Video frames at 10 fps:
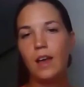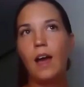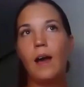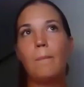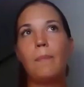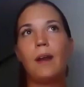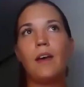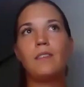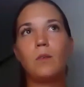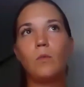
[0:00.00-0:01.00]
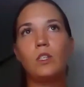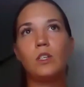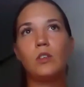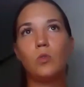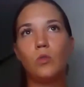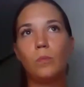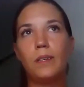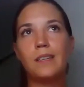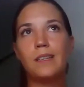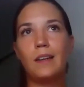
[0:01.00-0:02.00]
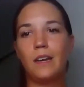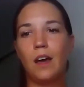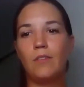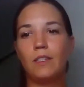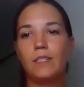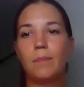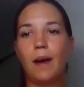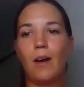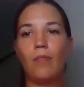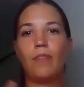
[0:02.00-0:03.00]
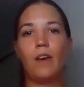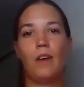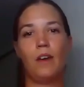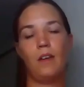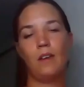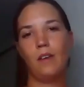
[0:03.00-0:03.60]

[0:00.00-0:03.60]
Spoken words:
But I think we should all be slightly nervous about the